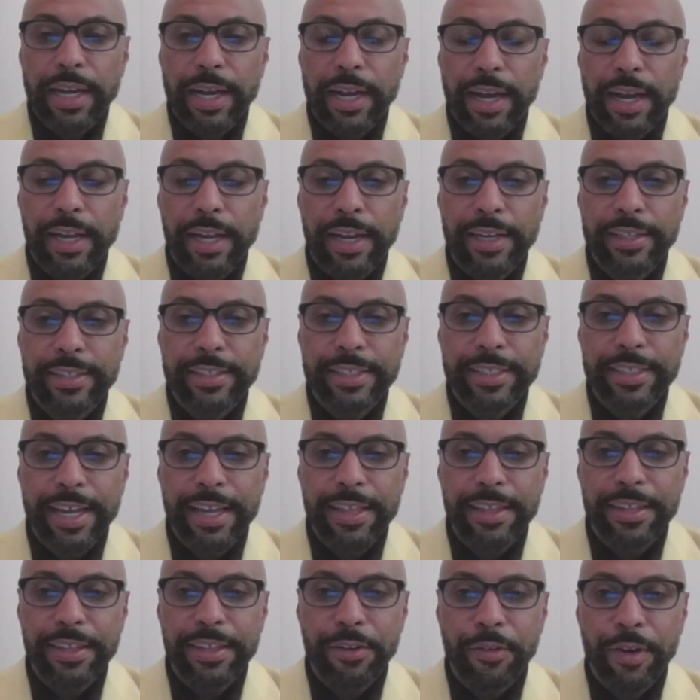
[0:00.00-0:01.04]
I like to say
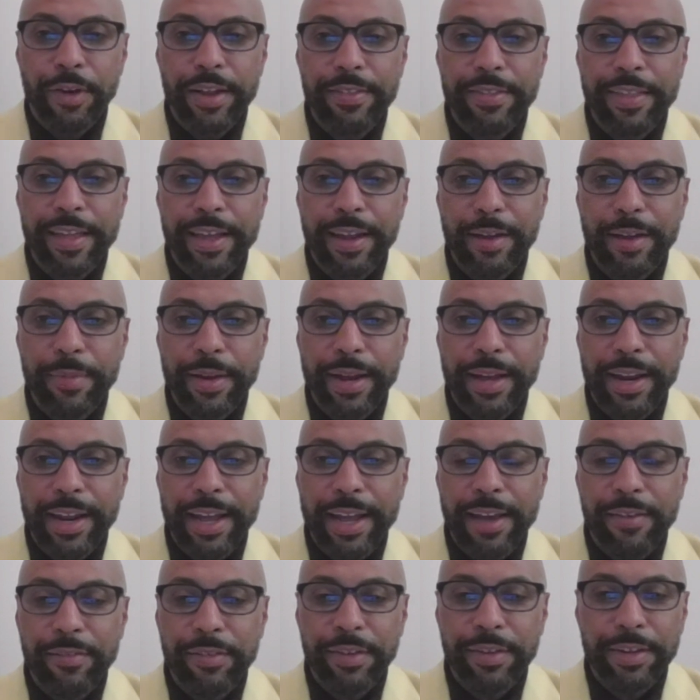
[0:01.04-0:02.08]
that the great thing about
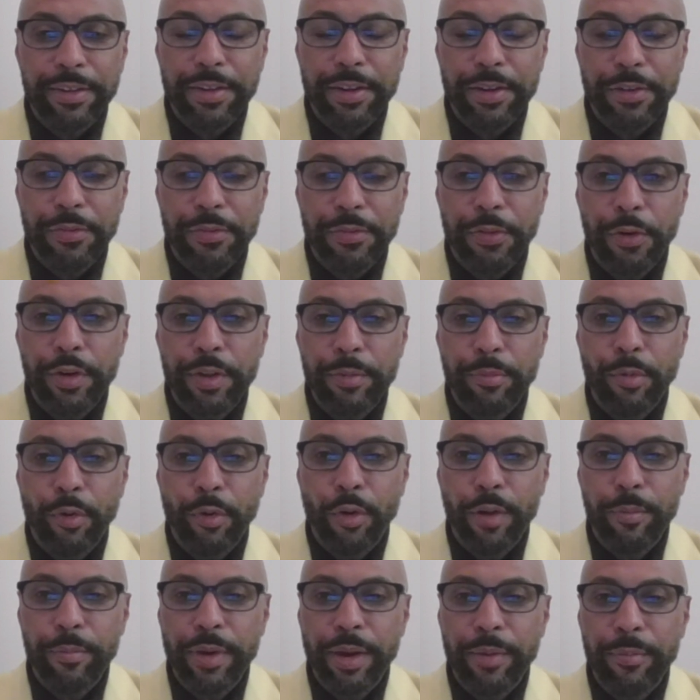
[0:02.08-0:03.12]
having 30
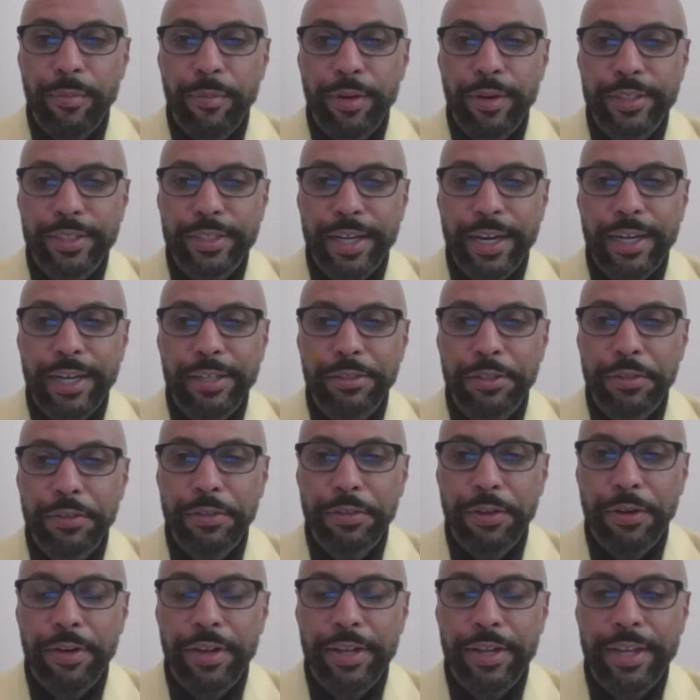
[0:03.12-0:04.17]
board members,
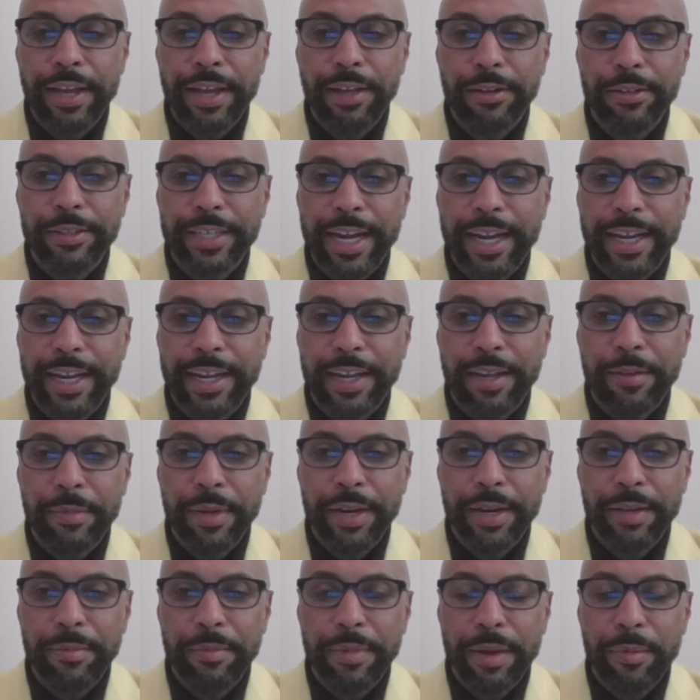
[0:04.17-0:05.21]
130 Yellow Jacket
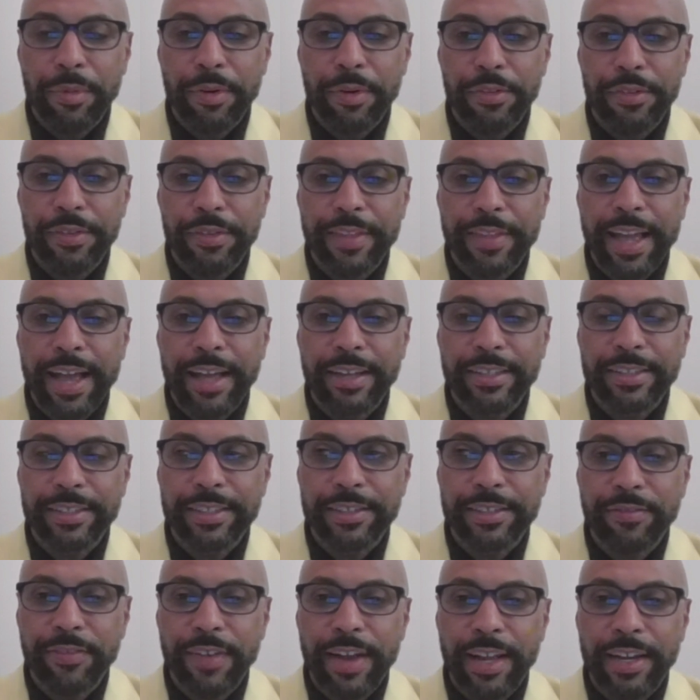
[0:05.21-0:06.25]
Committee members, and thousands
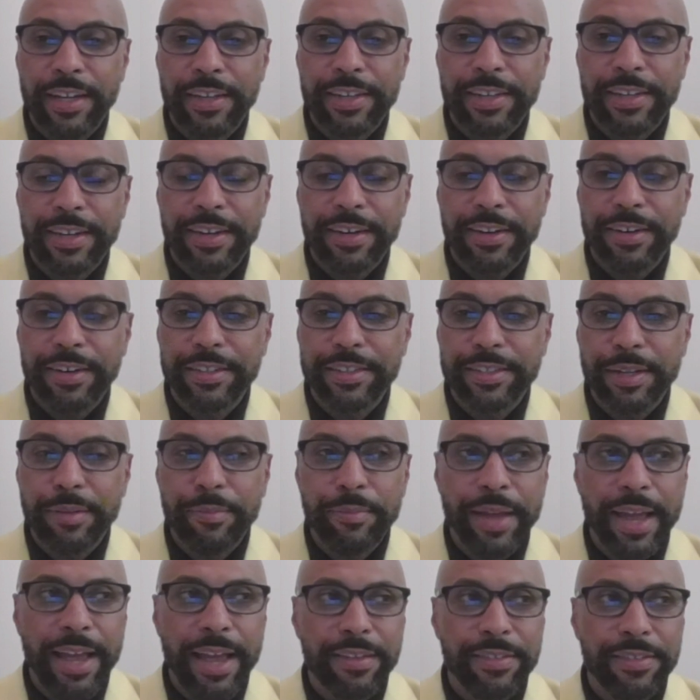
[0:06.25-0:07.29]
of volunteers,
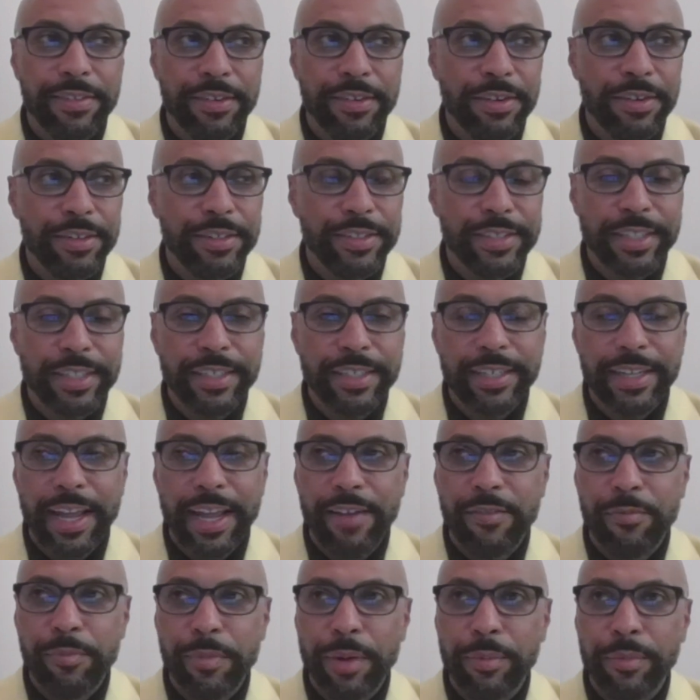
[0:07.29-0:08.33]
ambassadors, and
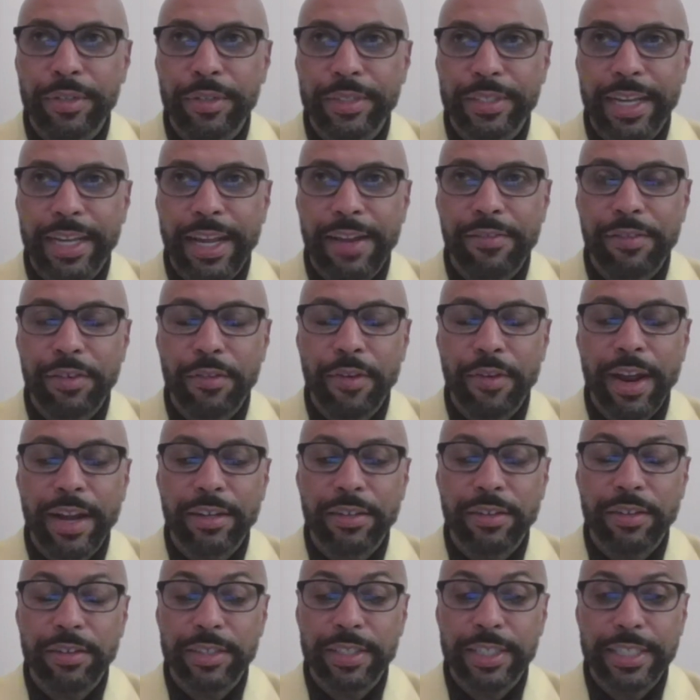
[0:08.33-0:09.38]
life members and life
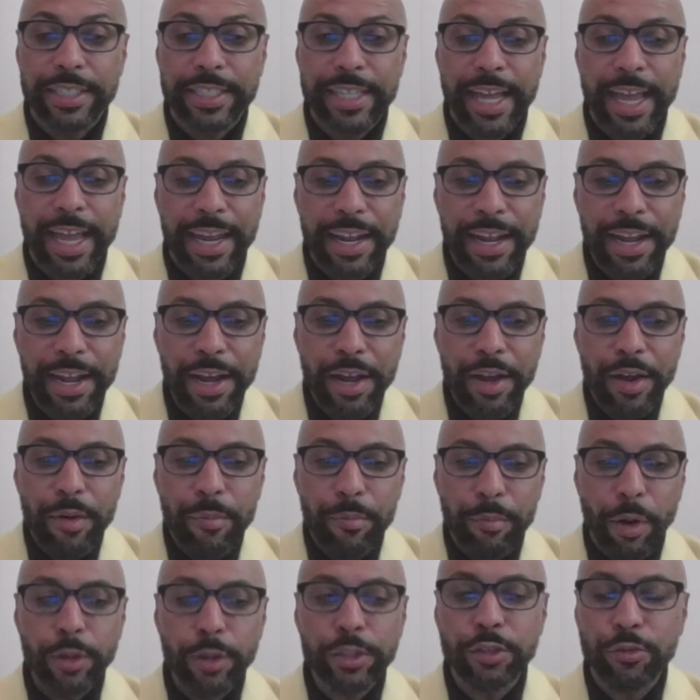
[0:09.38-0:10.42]
directors is that
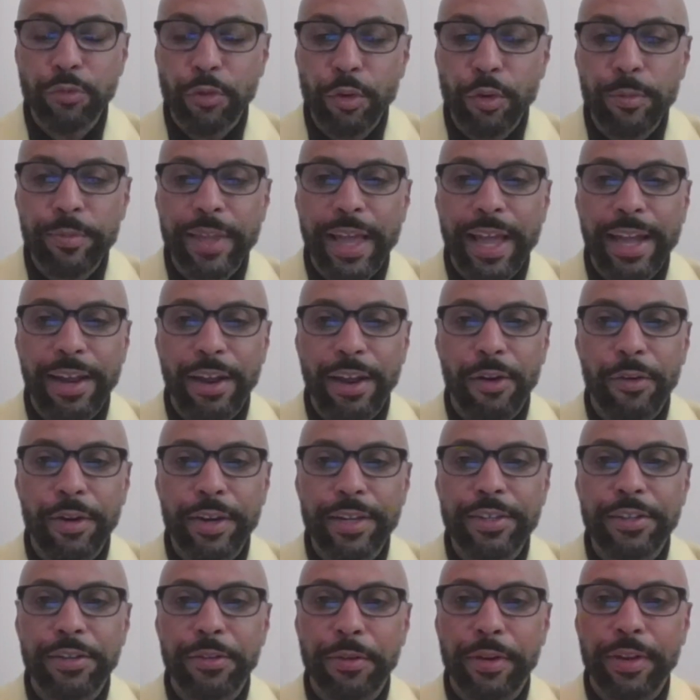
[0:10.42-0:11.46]
most rooms I go
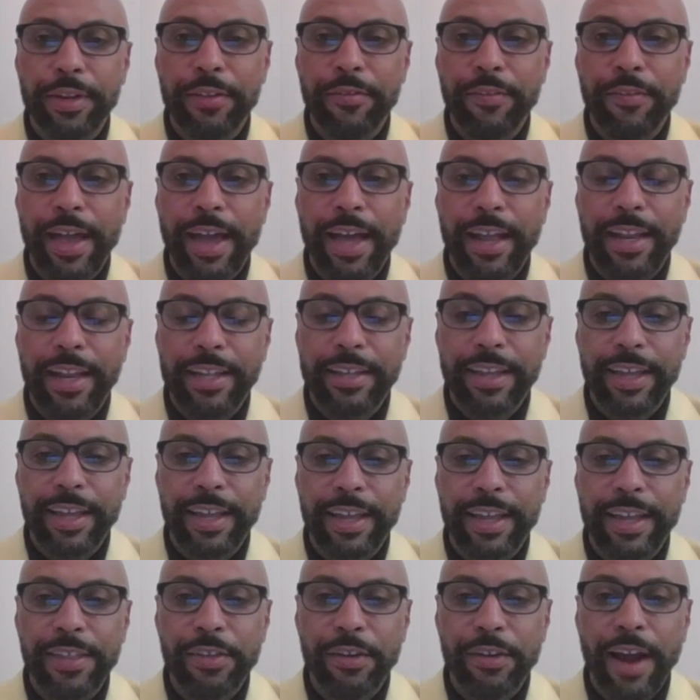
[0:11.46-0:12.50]
into in the Valley,
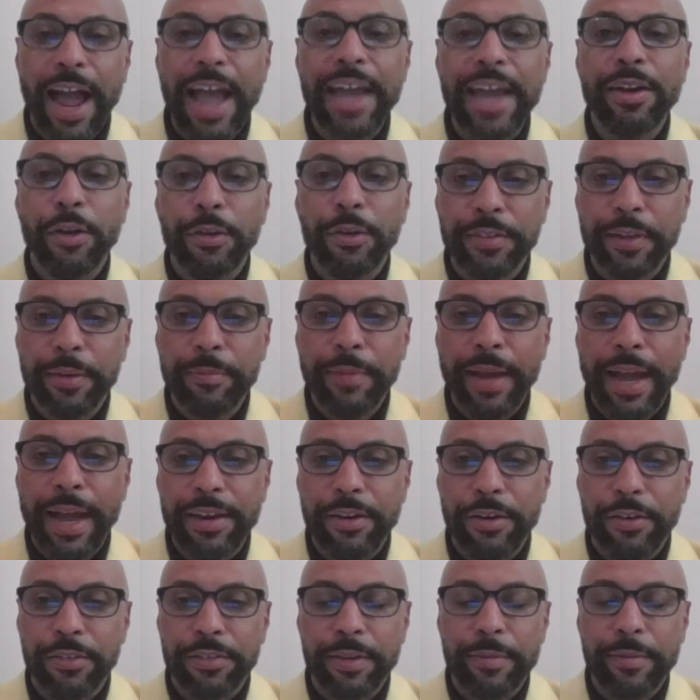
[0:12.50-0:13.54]
either I know
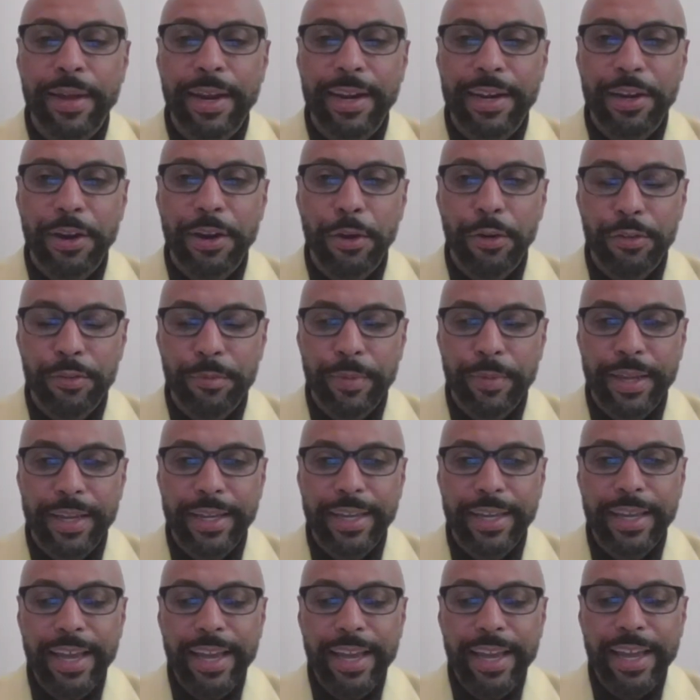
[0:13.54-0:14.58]
somebody or somebody knows me.
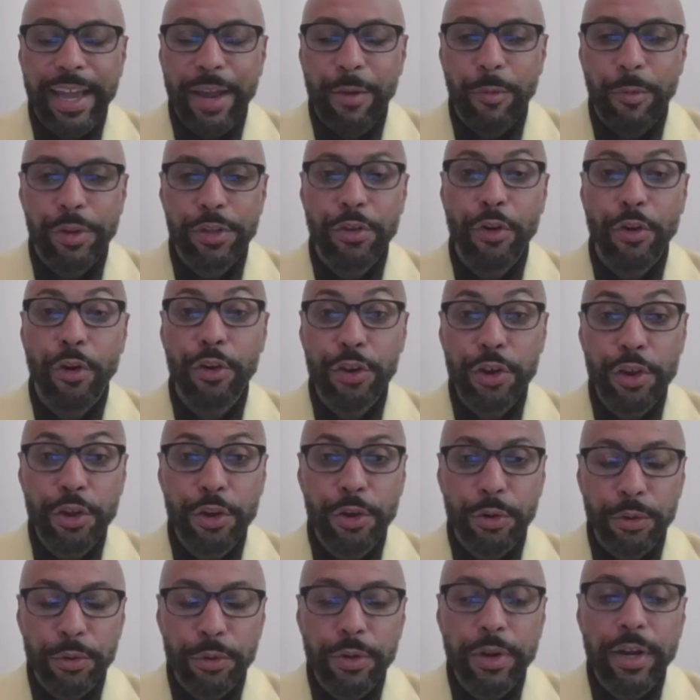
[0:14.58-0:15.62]
And when you're
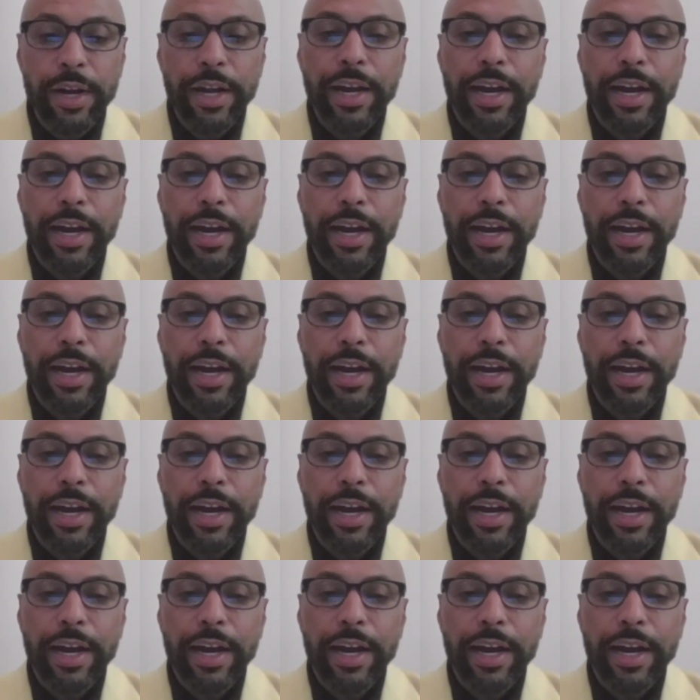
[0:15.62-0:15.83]
new